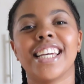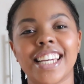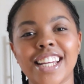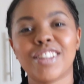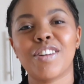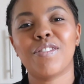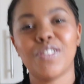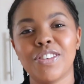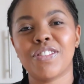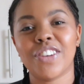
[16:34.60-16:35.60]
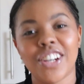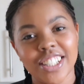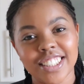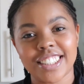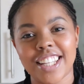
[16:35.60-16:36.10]
eat the food
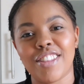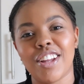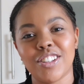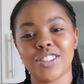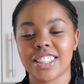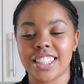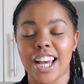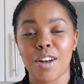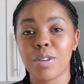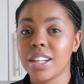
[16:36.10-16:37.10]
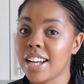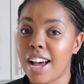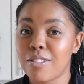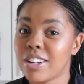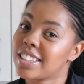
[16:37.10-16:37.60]
first and then you'll see. And we didn't
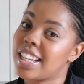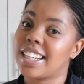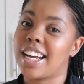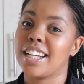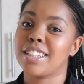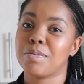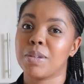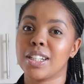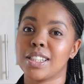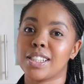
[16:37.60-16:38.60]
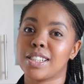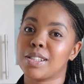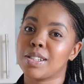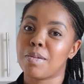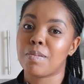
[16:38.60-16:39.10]
have wings that night
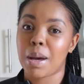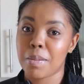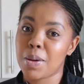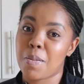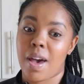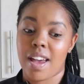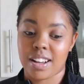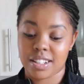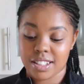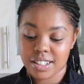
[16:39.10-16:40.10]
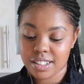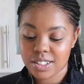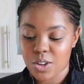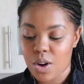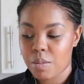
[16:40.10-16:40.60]
because my meal banged.
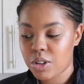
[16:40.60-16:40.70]
So